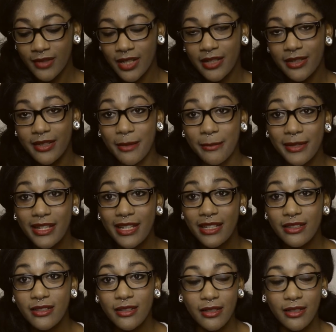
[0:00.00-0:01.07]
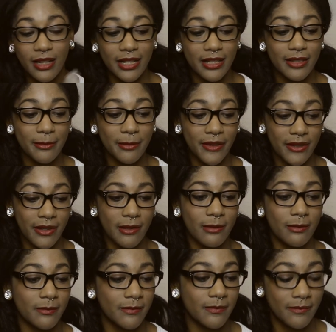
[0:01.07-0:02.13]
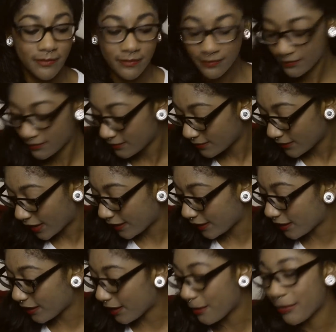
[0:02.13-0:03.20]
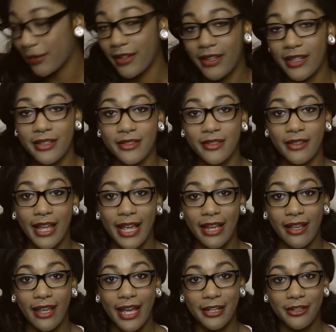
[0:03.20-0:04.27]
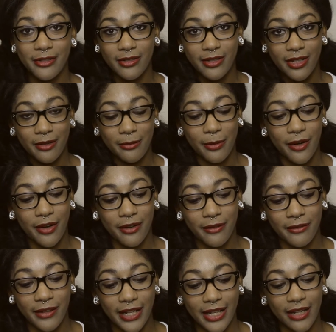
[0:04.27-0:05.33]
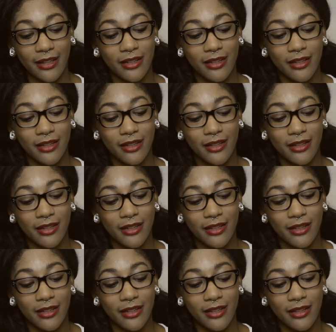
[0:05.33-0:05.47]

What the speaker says: Some of these, like some of them, I think a couple of these like actually are part of like